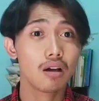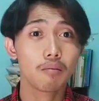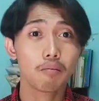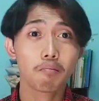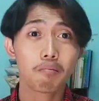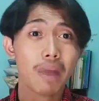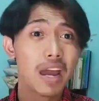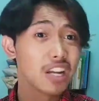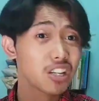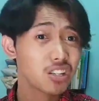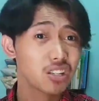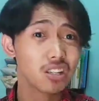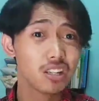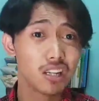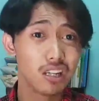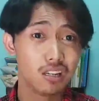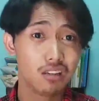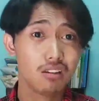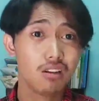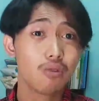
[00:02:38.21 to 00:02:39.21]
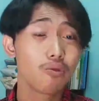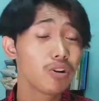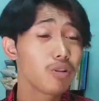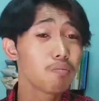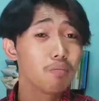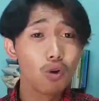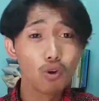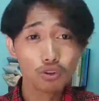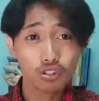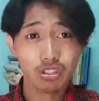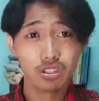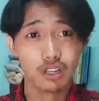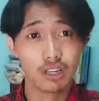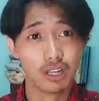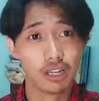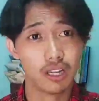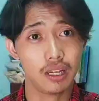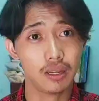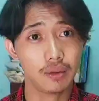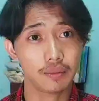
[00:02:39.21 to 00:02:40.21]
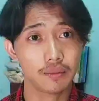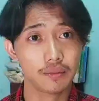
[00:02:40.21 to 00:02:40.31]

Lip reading: mentally, or emotionally?